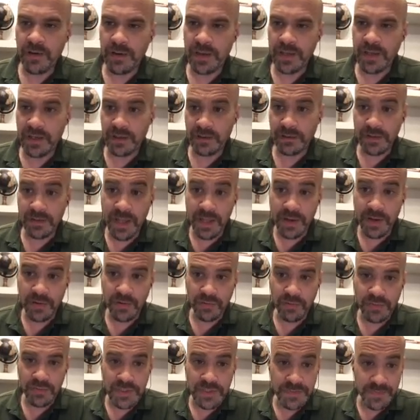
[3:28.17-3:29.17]
in a
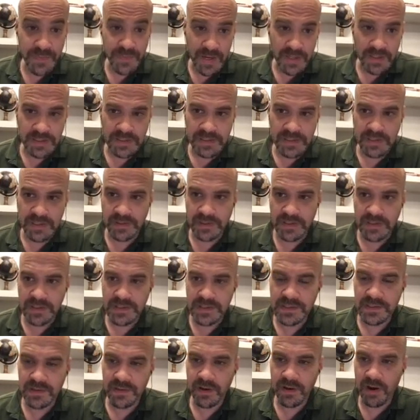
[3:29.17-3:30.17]
letter responding to
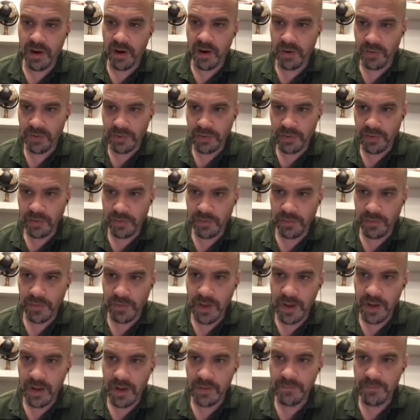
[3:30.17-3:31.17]
this
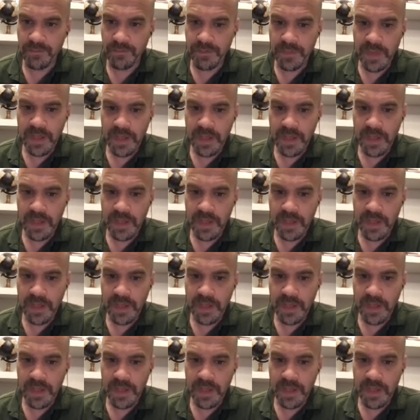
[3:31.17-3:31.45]
article